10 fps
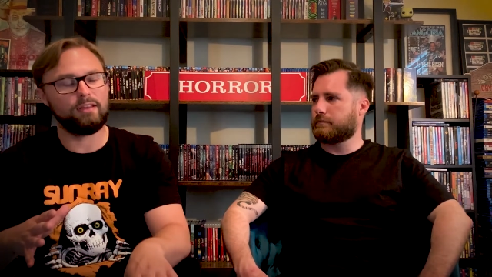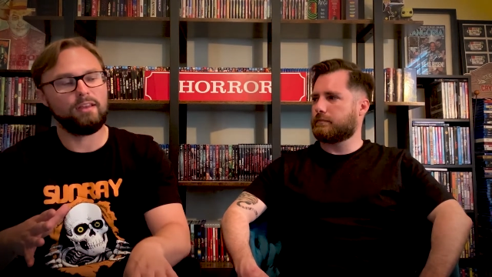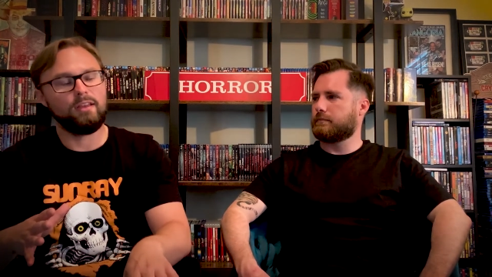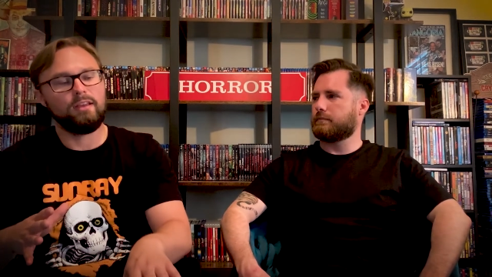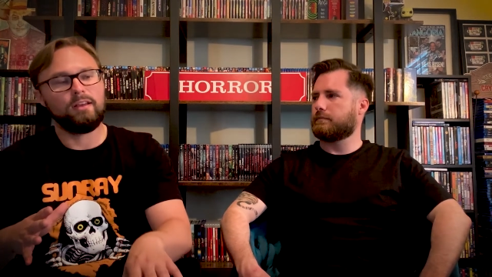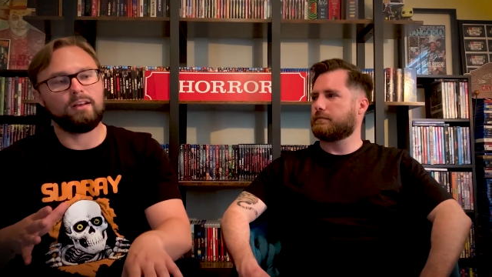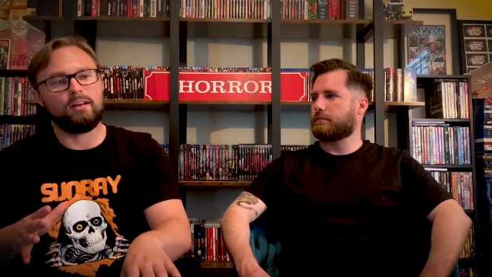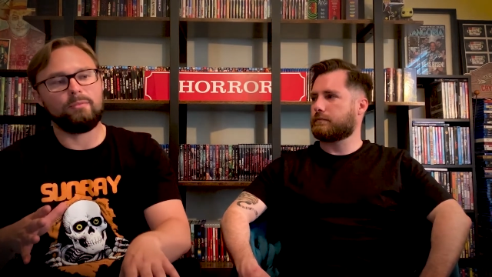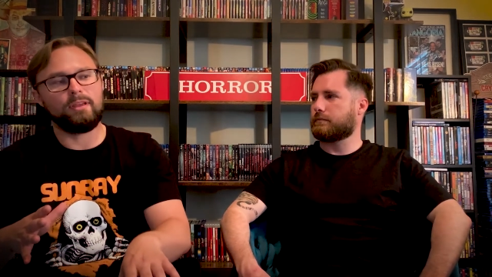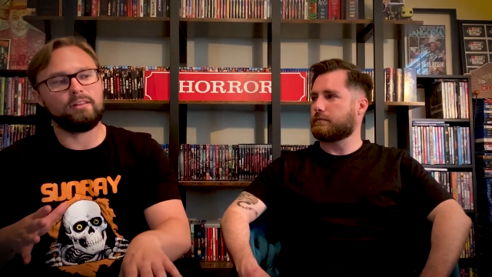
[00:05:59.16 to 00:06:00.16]
Speaker 1: mm-hmm.
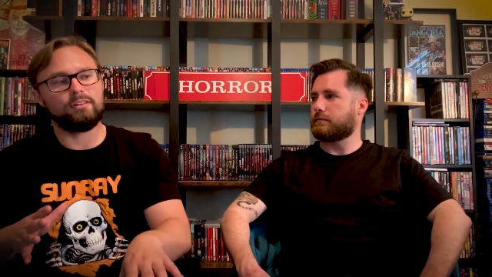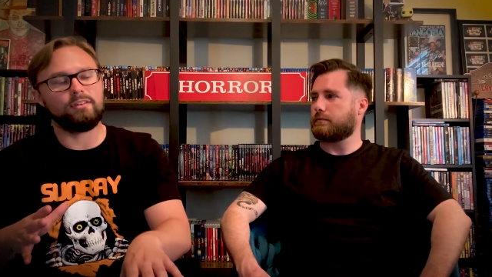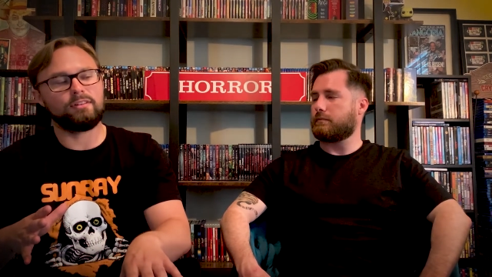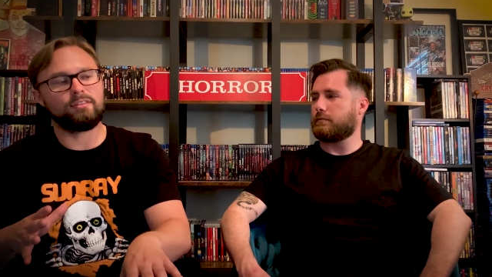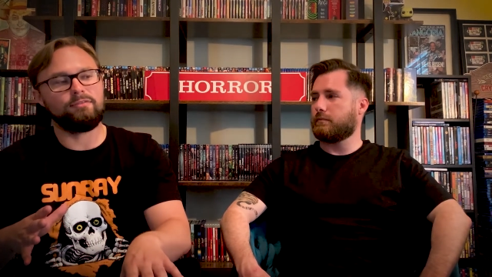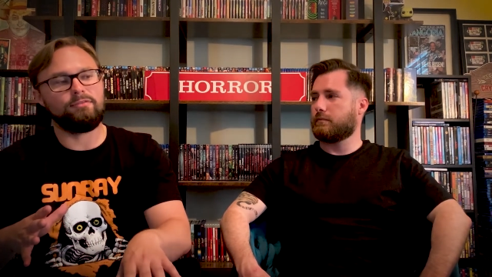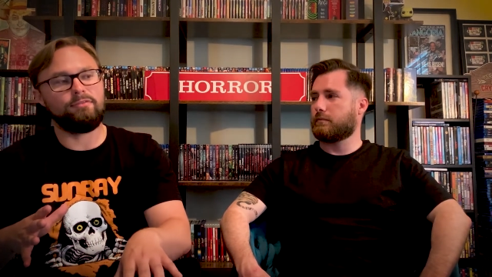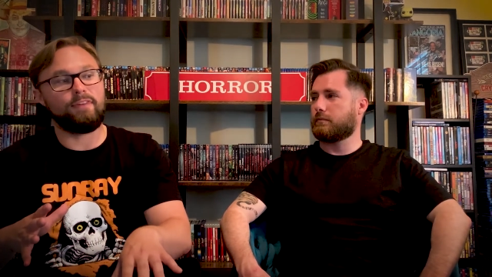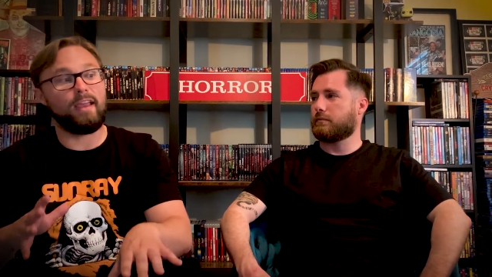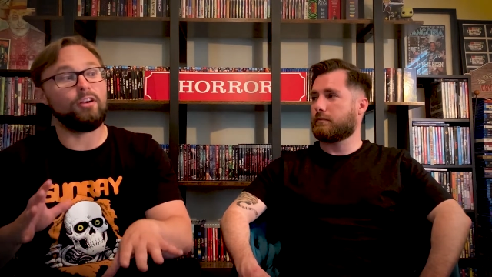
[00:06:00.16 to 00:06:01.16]
um, it looks
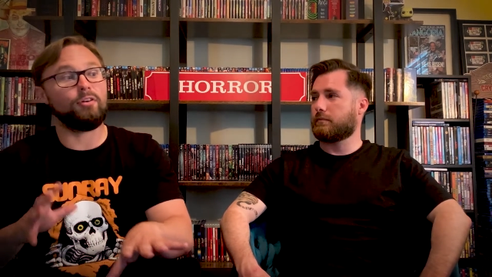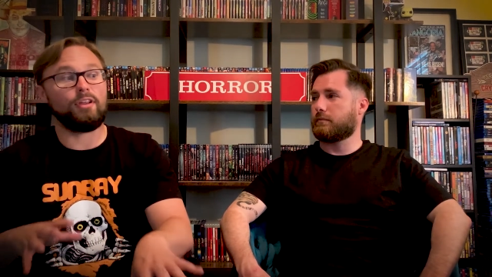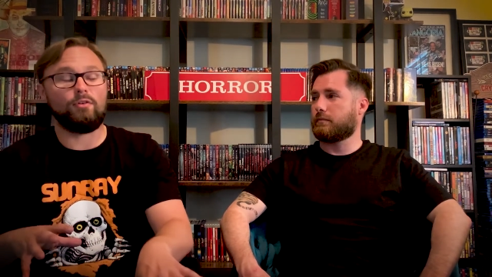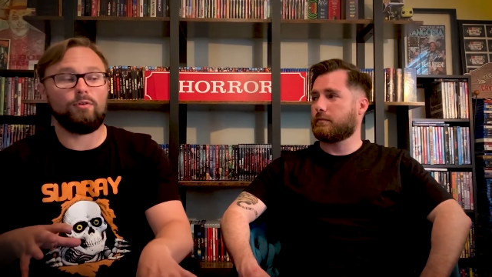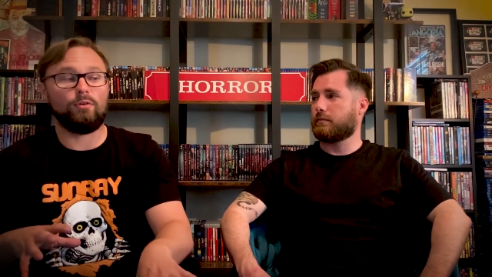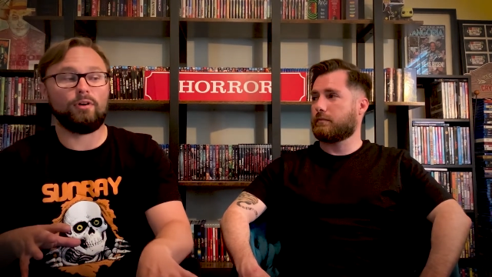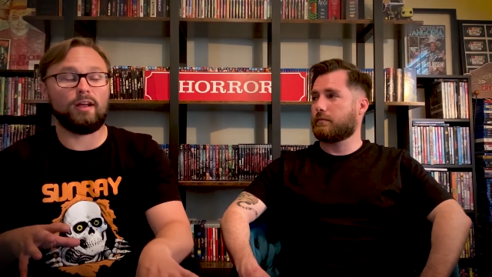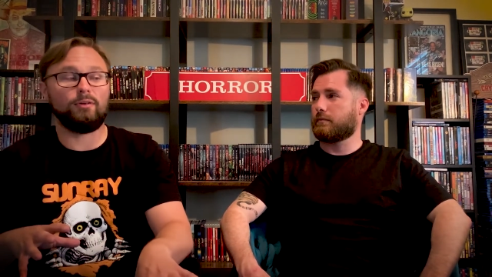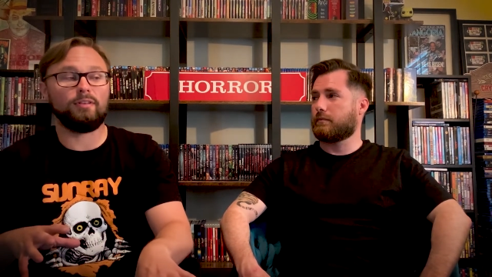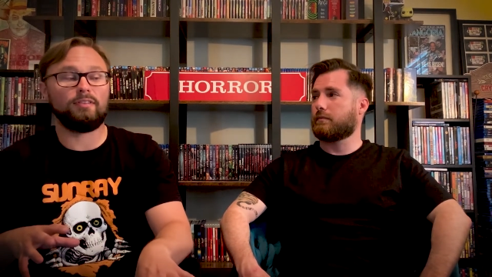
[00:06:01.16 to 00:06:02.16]
very
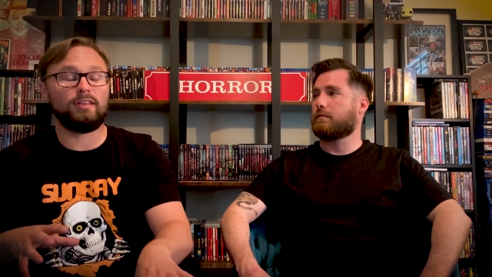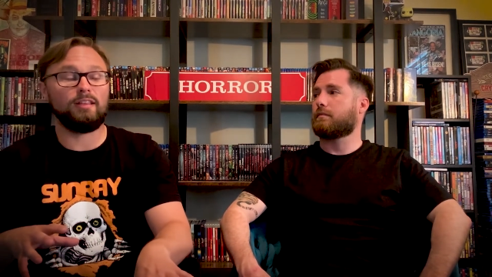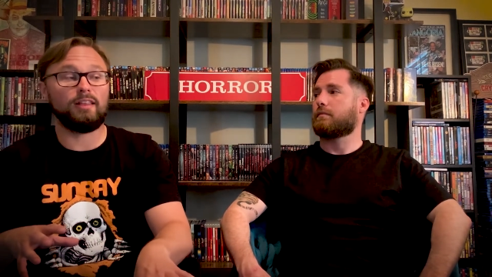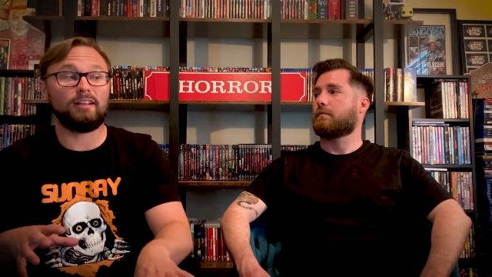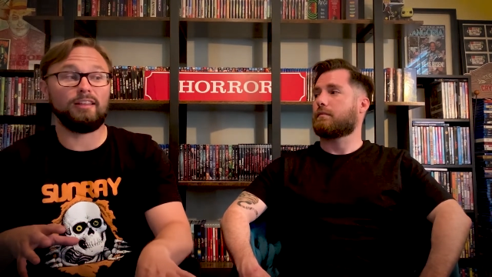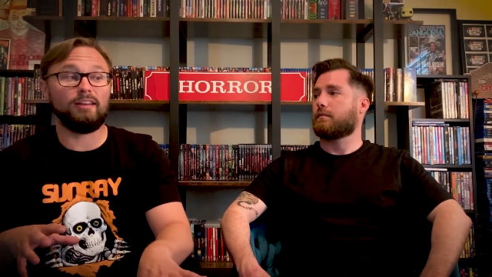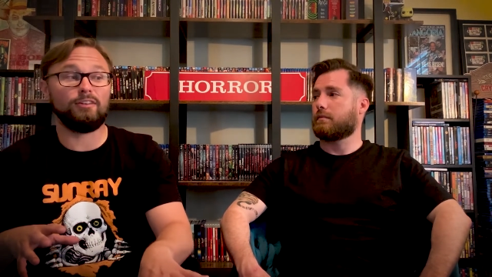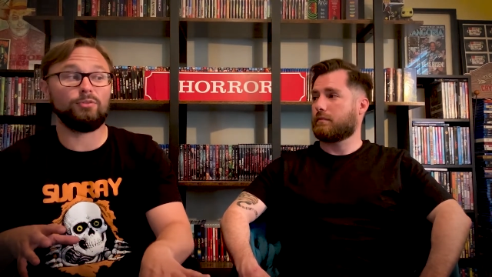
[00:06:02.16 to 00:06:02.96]
horror. I would say, like, leaning